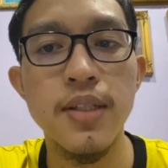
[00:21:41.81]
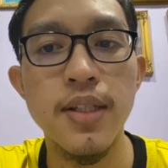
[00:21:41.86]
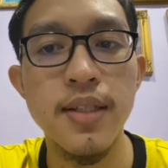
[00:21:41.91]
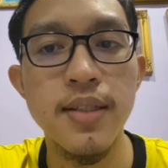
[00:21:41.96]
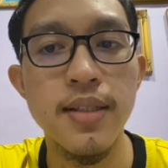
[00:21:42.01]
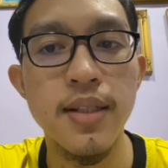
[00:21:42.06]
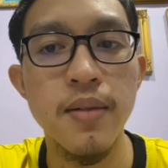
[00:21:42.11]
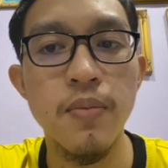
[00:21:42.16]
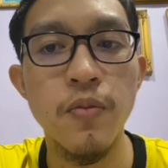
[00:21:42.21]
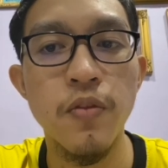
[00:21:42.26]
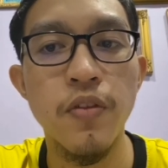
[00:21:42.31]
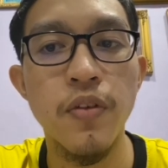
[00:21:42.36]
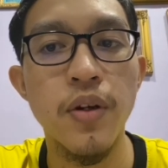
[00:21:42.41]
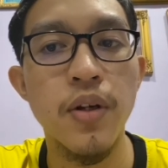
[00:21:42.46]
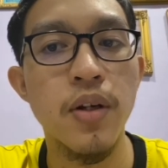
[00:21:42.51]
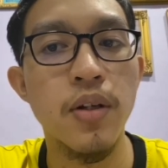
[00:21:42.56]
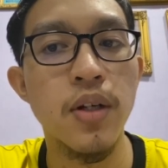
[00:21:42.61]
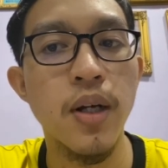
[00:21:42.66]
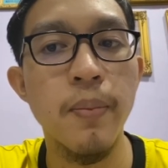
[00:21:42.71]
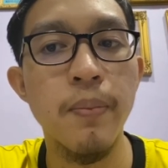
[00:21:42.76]
system
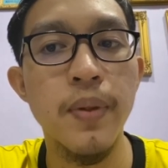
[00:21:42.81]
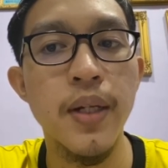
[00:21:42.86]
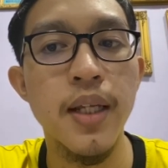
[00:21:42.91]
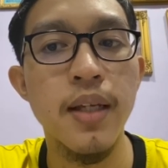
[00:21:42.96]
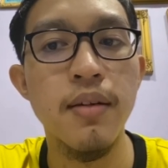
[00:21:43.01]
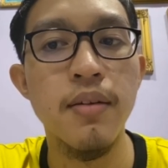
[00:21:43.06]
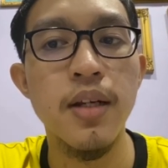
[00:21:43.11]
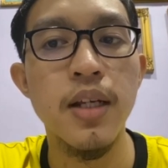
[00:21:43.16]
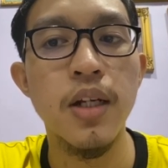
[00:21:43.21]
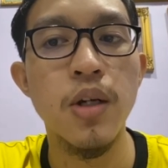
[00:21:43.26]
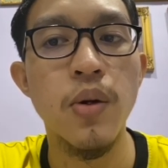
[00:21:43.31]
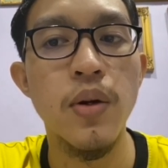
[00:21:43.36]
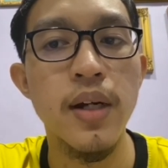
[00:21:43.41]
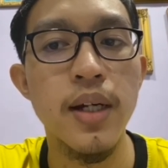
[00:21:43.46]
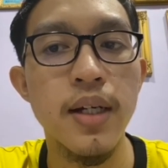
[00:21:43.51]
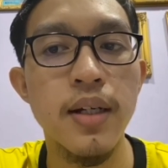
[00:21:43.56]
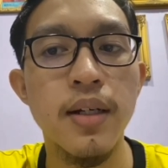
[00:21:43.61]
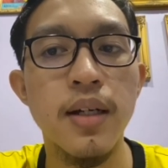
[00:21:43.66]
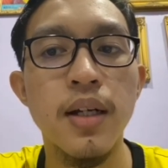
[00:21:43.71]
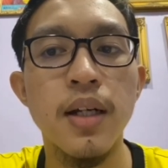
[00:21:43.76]
for a company
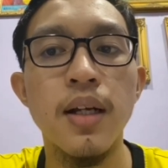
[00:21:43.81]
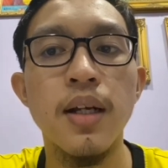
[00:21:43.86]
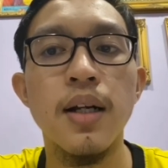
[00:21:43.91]
requires